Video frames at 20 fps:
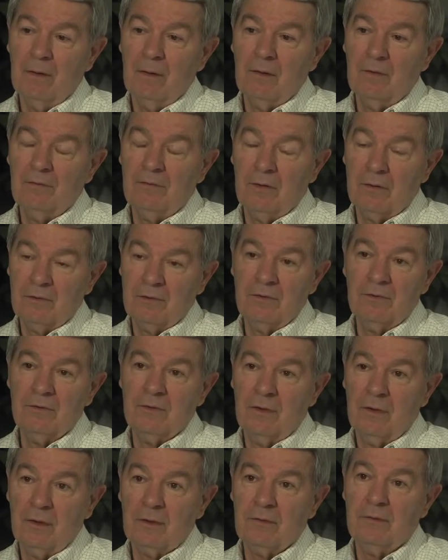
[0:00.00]
functions
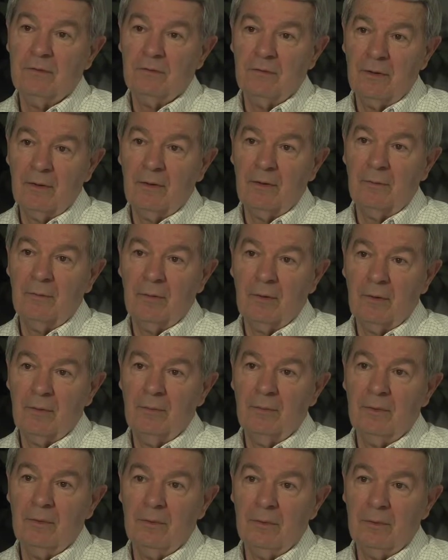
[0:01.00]
like the fire
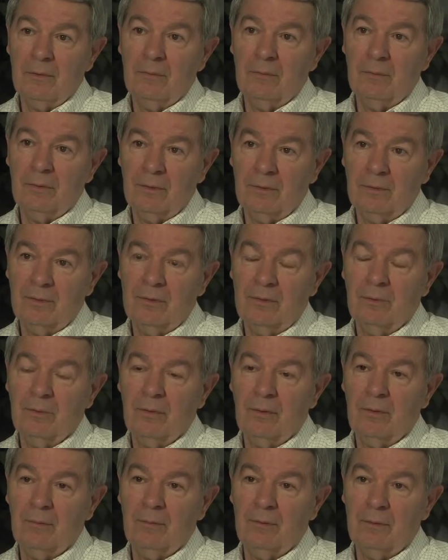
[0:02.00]
department and police
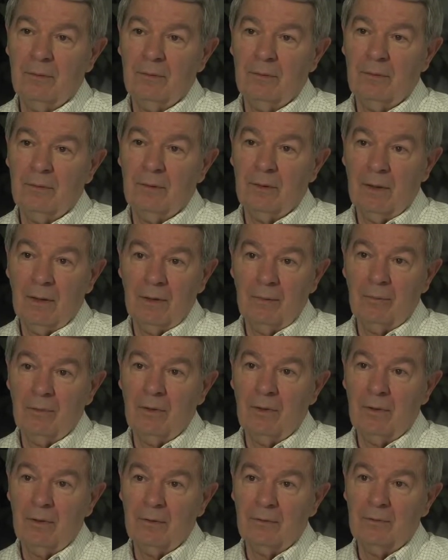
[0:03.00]
department and
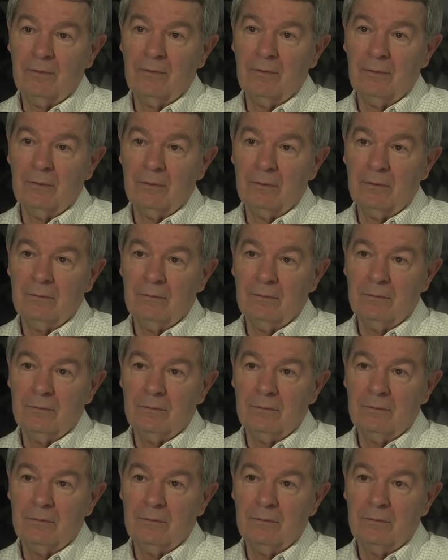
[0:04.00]
libraries and